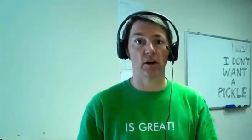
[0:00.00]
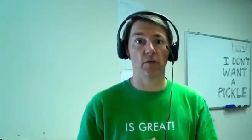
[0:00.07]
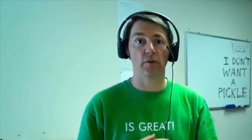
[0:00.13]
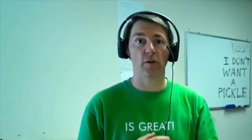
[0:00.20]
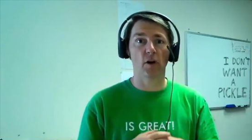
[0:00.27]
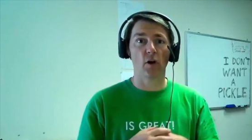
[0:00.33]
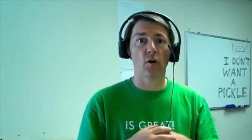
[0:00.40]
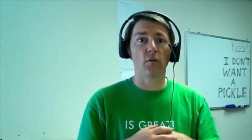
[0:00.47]
of
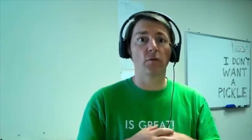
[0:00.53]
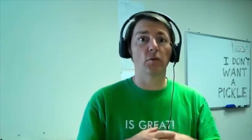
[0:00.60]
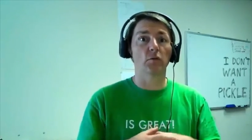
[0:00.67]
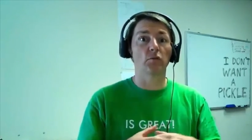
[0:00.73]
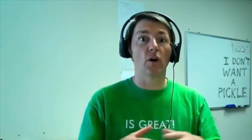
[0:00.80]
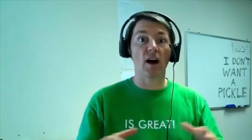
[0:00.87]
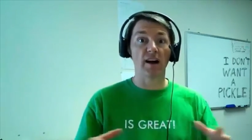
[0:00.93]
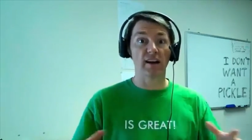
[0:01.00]
a whole
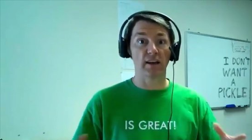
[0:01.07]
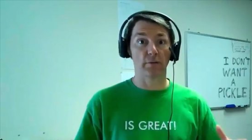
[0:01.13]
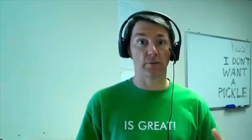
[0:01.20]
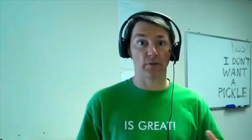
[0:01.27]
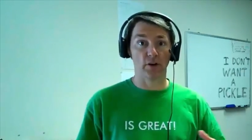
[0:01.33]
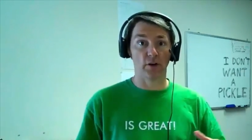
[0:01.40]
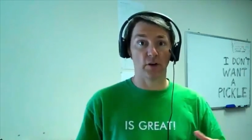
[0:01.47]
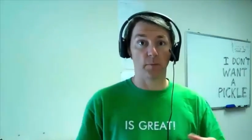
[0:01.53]
variety of
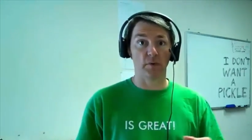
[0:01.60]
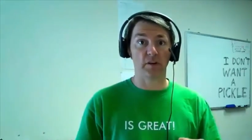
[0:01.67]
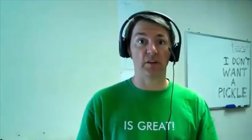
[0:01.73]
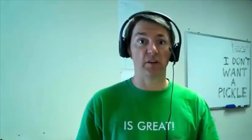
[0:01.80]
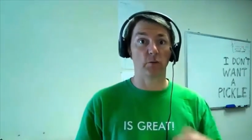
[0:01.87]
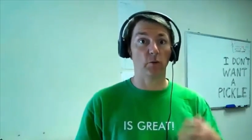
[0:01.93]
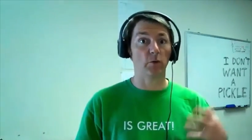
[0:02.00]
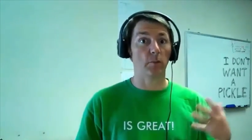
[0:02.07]
phenomena
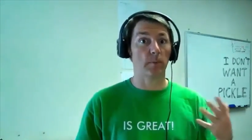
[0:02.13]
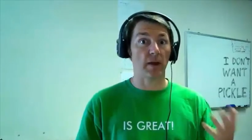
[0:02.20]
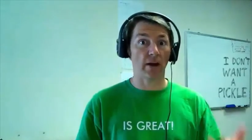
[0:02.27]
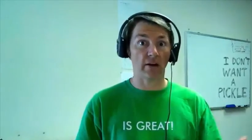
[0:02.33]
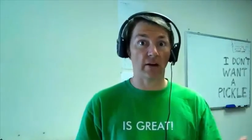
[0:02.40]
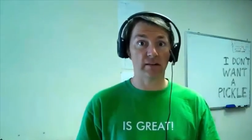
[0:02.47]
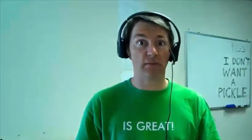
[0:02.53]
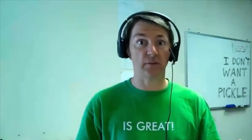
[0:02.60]
that were
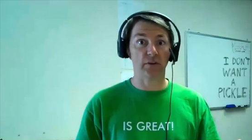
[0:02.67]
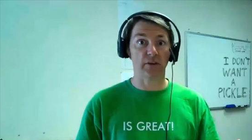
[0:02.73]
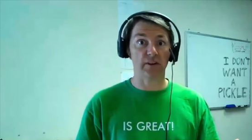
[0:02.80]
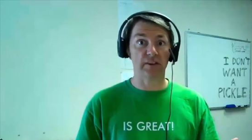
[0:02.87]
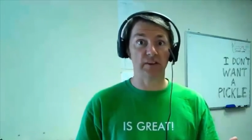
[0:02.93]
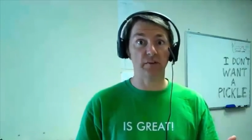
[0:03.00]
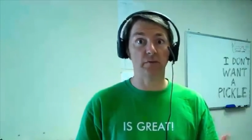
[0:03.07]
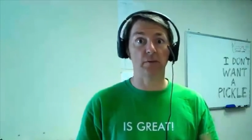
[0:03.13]
apparently very
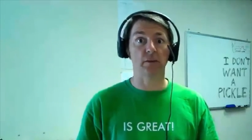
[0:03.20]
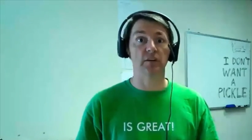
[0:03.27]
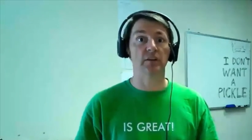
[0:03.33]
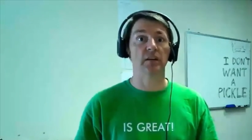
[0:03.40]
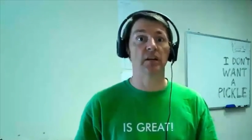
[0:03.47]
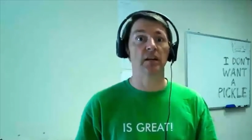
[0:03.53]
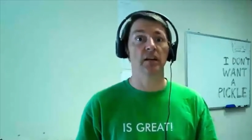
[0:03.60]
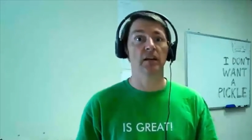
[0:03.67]
different,